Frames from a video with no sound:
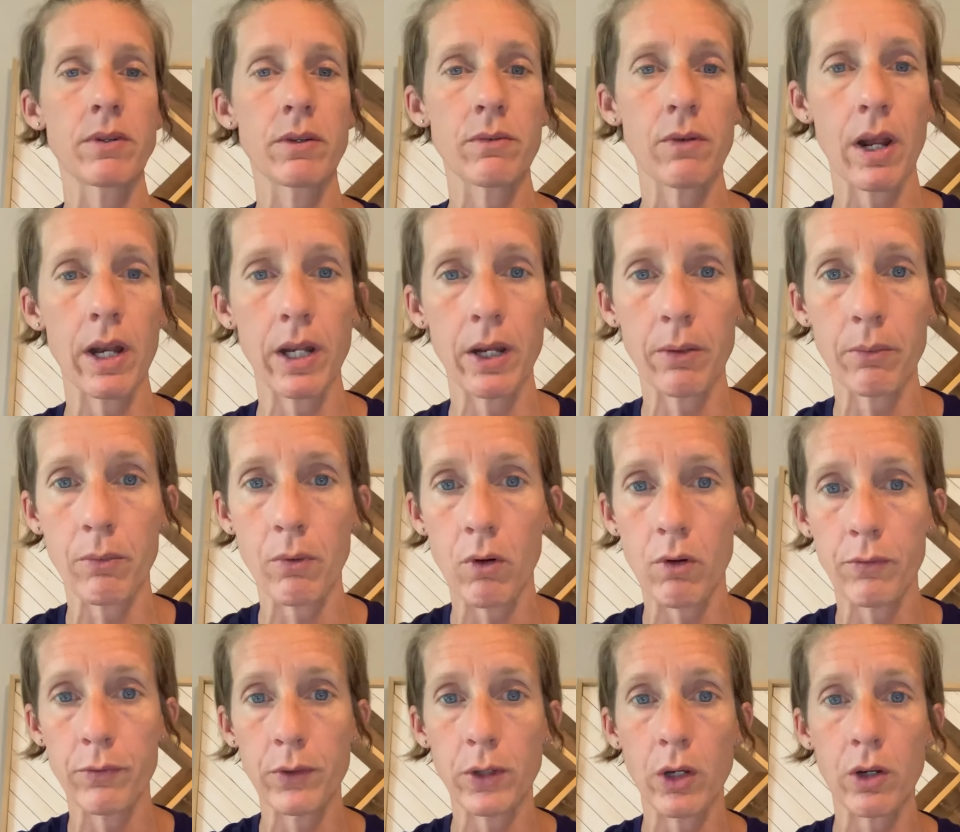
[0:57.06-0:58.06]
and ready to roll
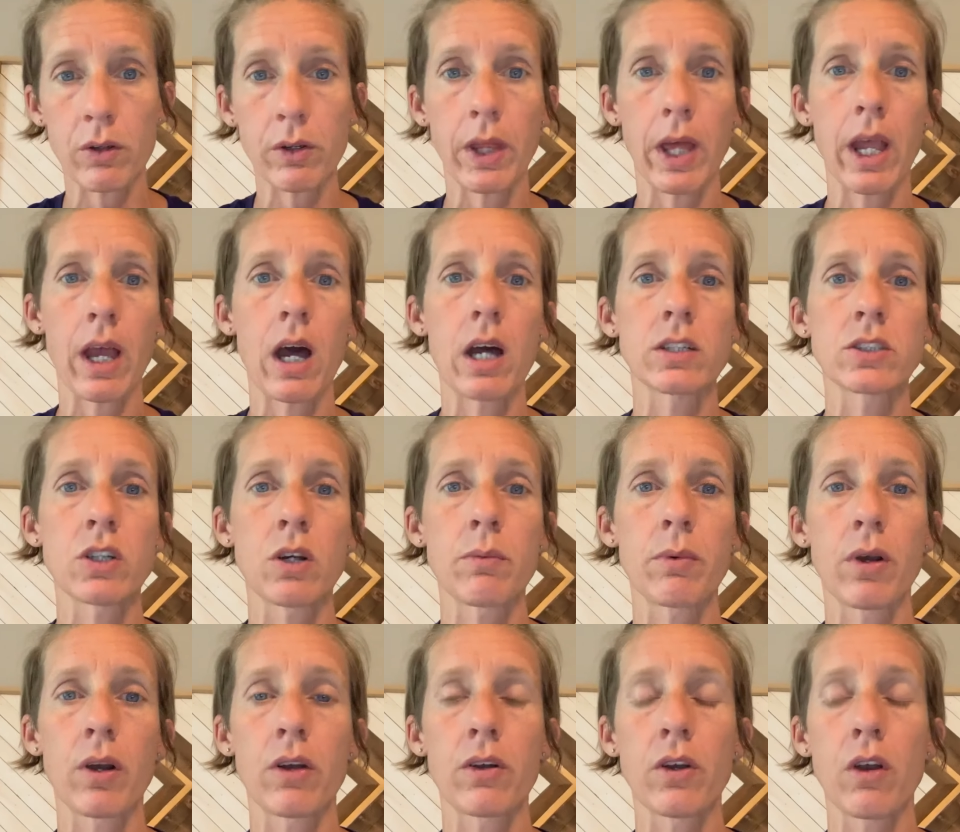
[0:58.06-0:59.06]
for your late
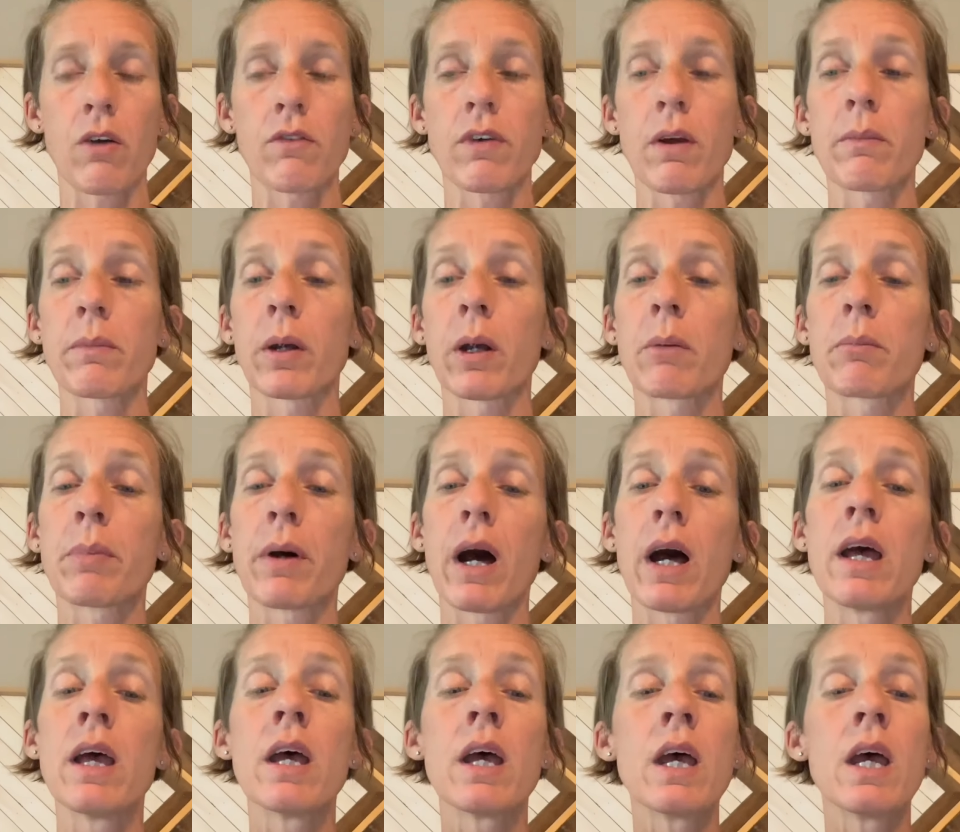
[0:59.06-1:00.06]
October or November.
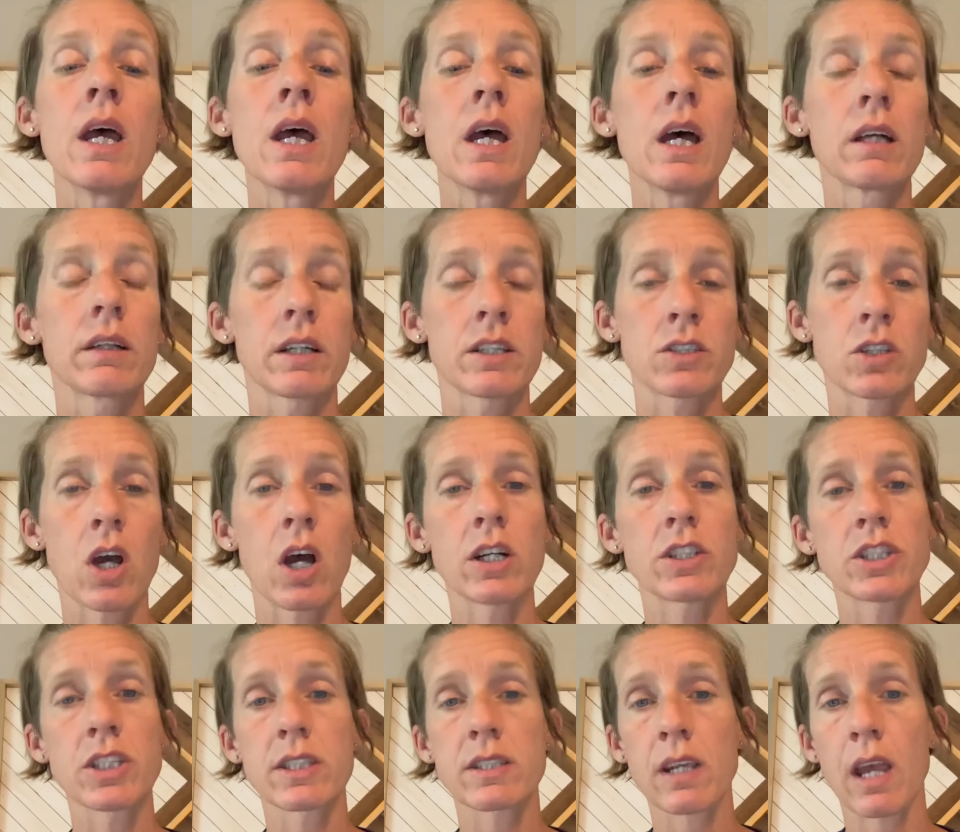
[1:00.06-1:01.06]
But let's talk
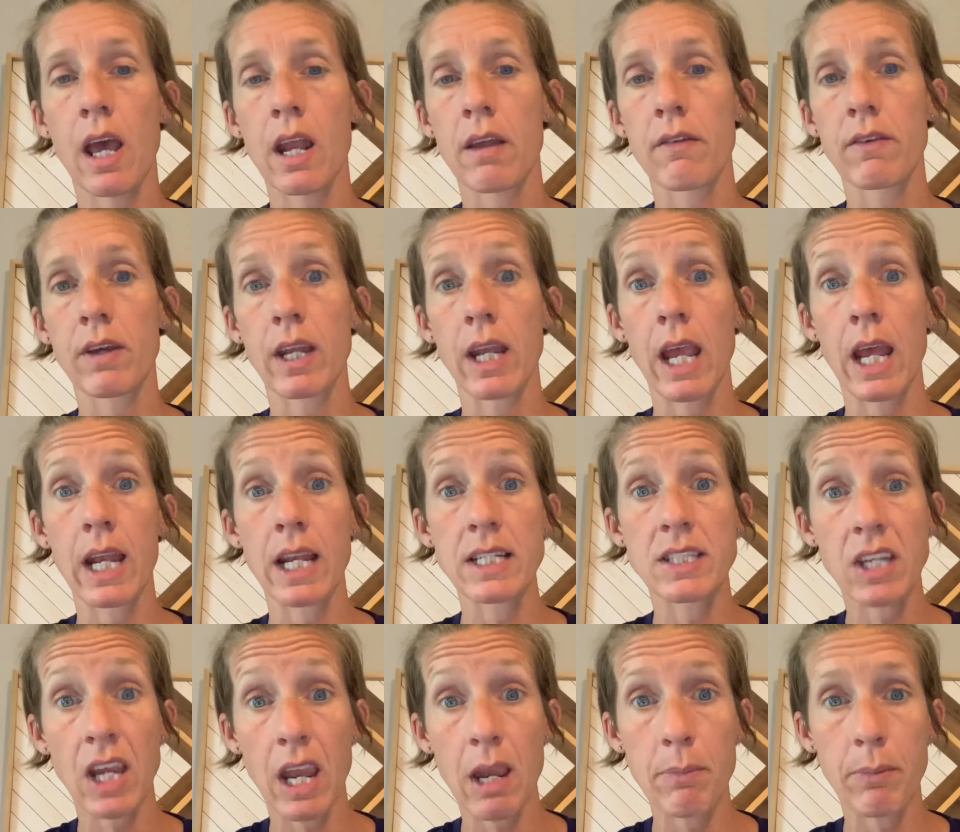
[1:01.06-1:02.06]
just kind of in a
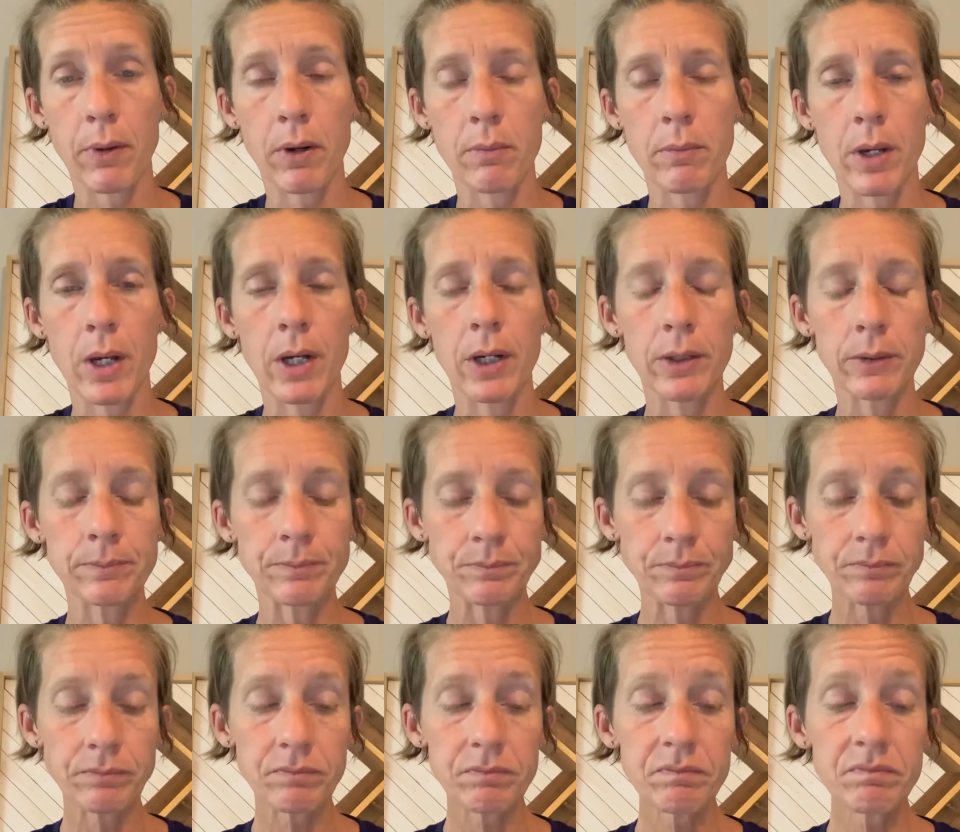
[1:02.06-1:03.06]
taper mode
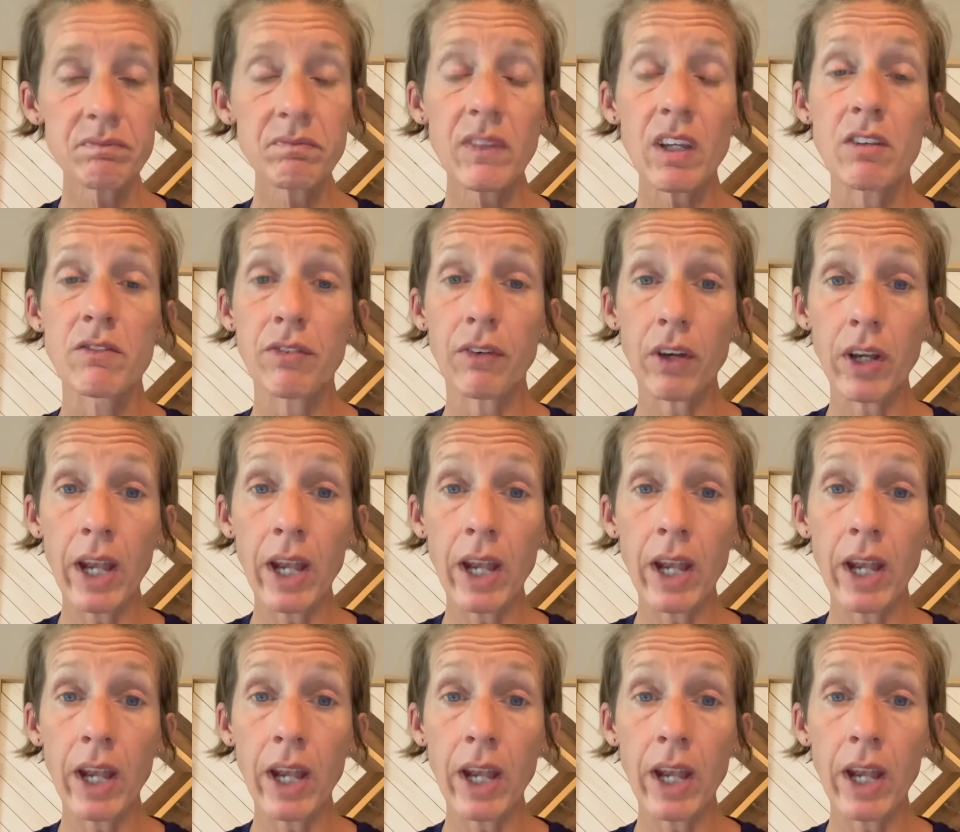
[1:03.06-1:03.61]
for